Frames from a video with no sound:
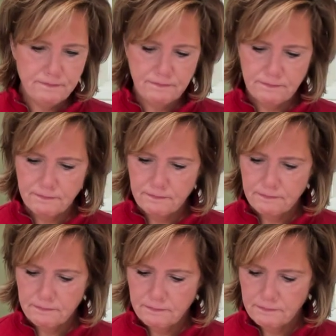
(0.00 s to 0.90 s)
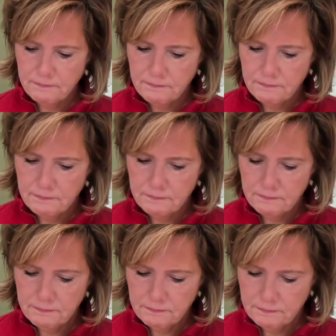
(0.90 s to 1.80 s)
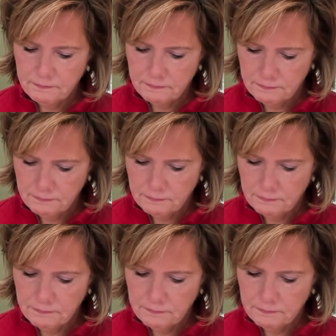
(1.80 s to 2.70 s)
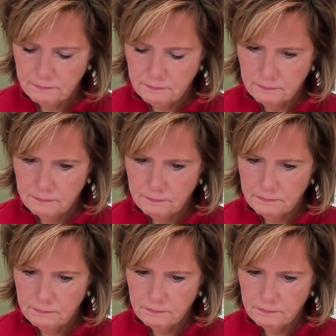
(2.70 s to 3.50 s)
(silence)